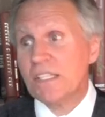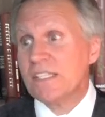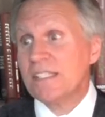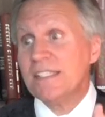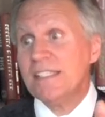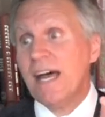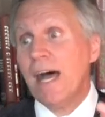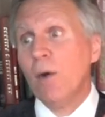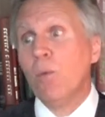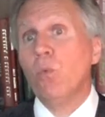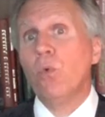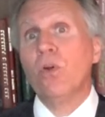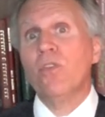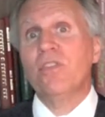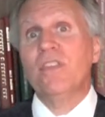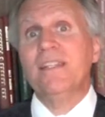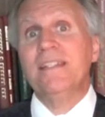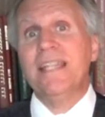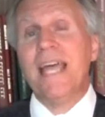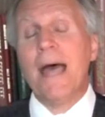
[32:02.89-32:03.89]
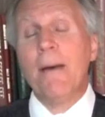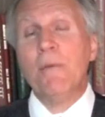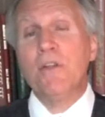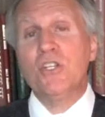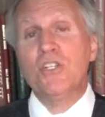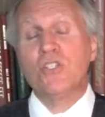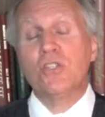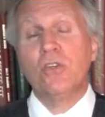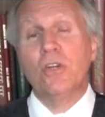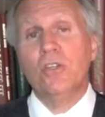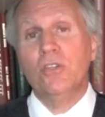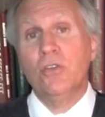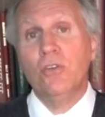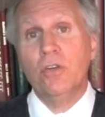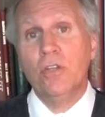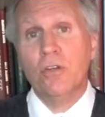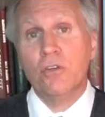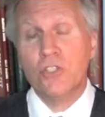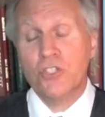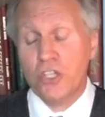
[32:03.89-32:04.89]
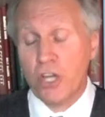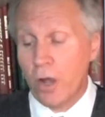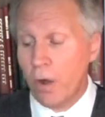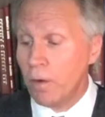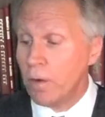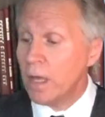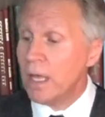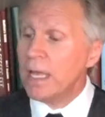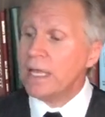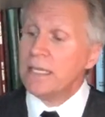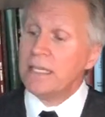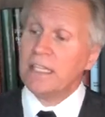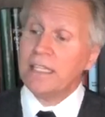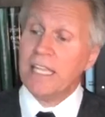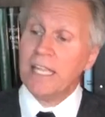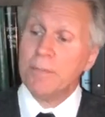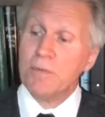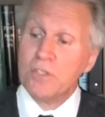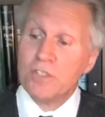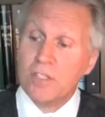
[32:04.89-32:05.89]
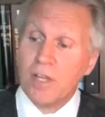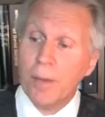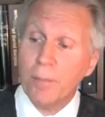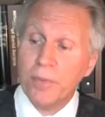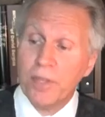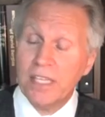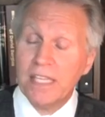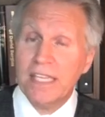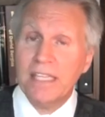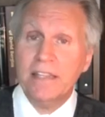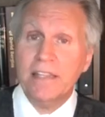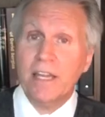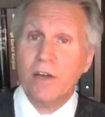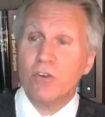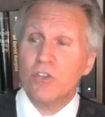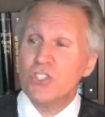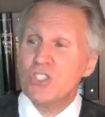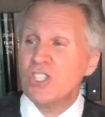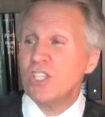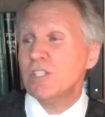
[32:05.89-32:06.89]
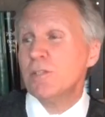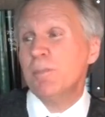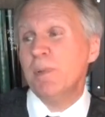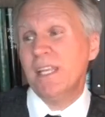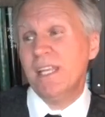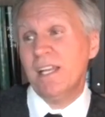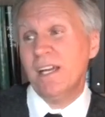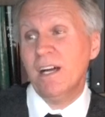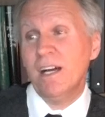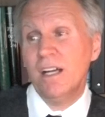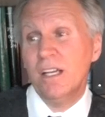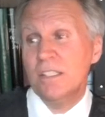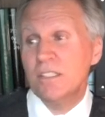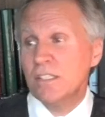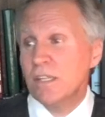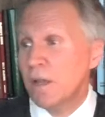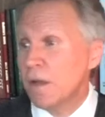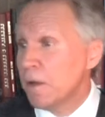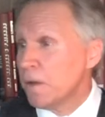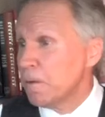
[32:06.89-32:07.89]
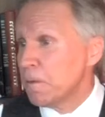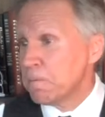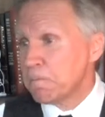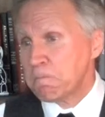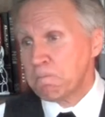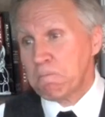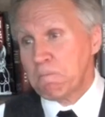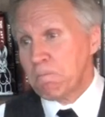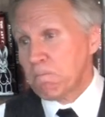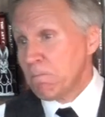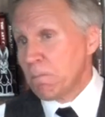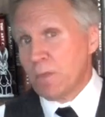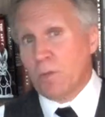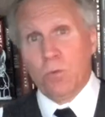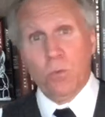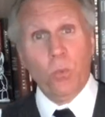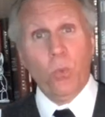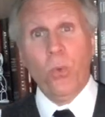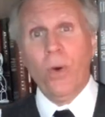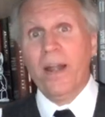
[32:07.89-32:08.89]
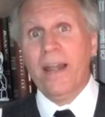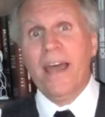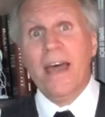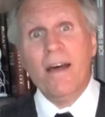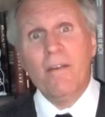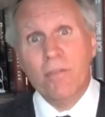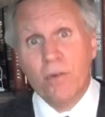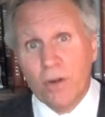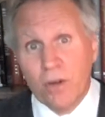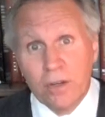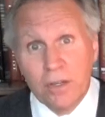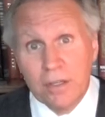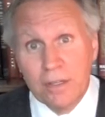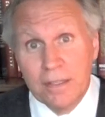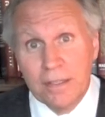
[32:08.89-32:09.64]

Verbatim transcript: It's not worth the damage it's going to do to your show to keep something in there just because whatever.